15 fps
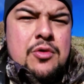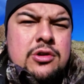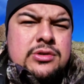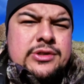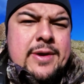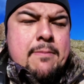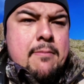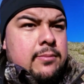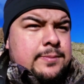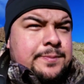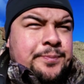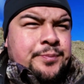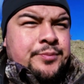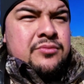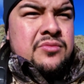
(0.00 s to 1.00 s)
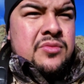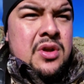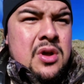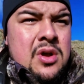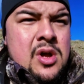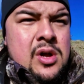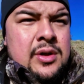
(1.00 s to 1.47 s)
Well team,
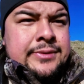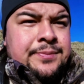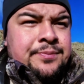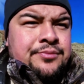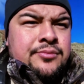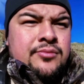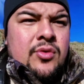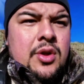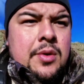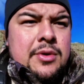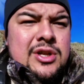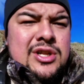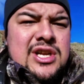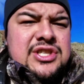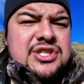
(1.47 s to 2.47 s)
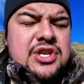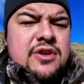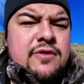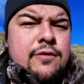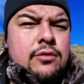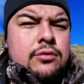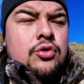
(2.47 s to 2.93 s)
the glass in
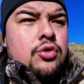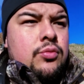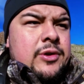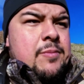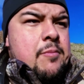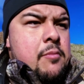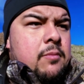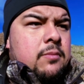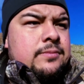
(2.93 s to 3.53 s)
there for a little bit.